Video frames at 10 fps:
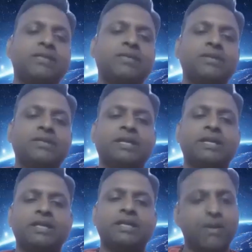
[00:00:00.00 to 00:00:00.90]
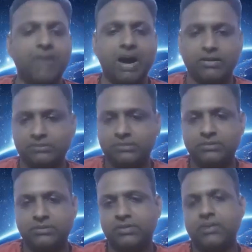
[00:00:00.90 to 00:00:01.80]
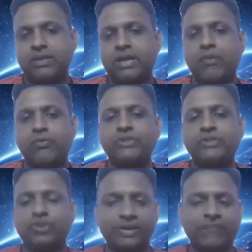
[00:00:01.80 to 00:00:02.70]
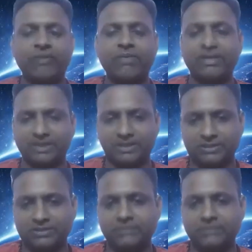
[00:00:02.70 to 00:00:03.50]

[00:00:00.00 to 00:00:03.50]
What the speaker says: will study in the Baba. Okay, how he is unique from others.